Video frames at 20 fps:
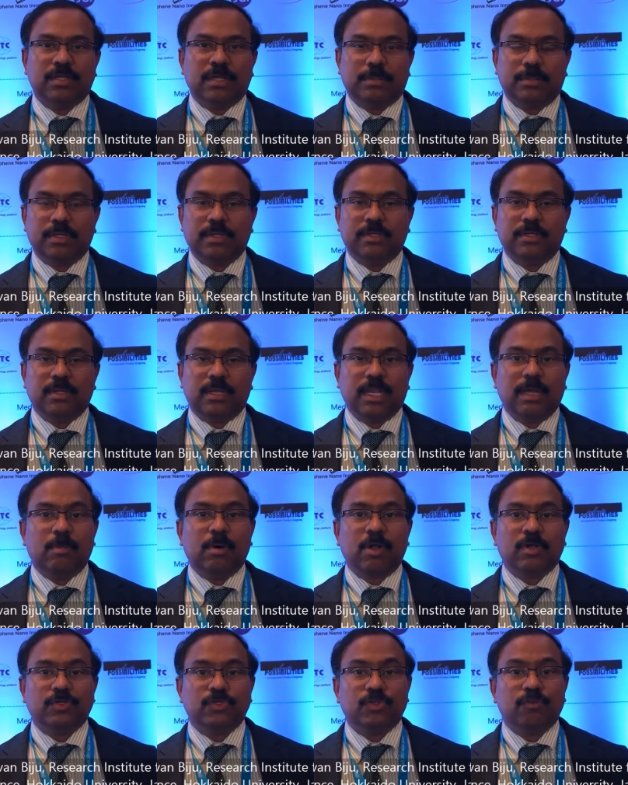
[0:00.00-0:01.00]
I mean,
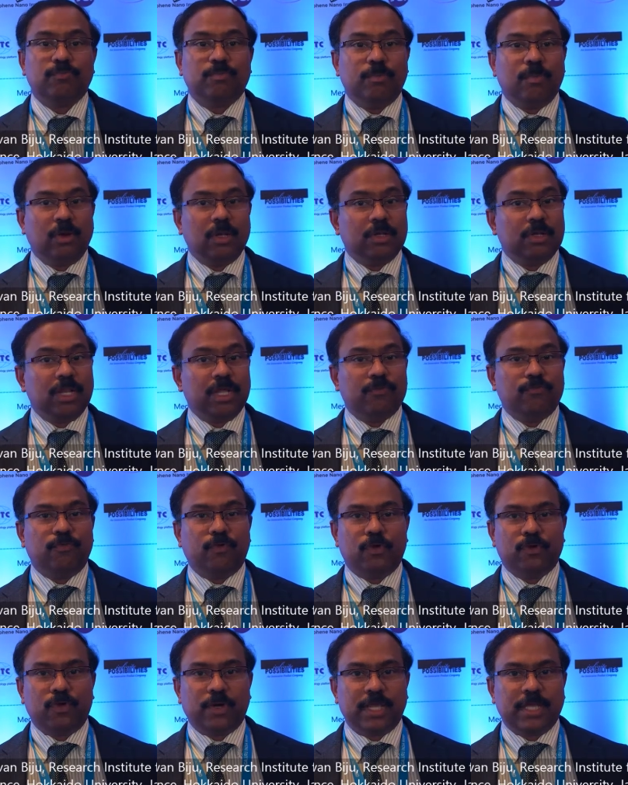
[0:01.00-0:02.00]
Laboratory of Molecular
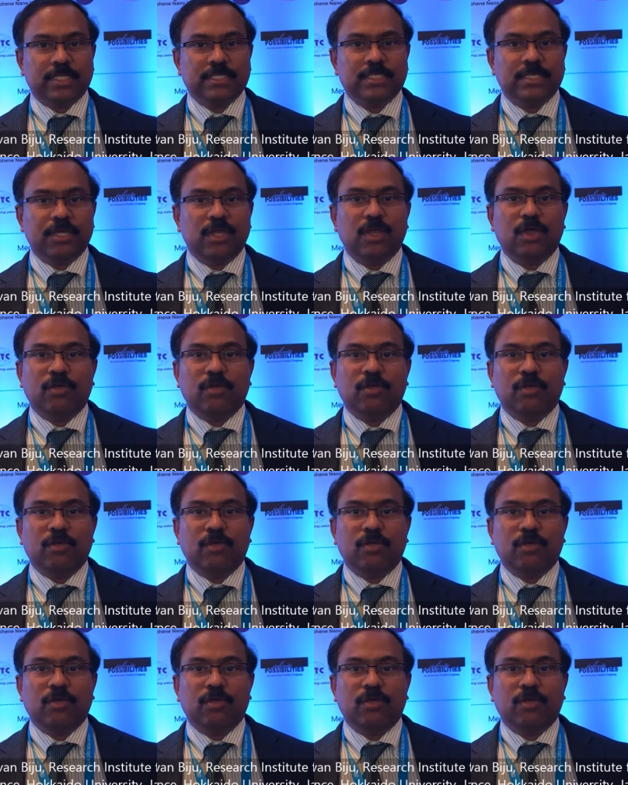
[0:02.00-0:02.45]
Photonics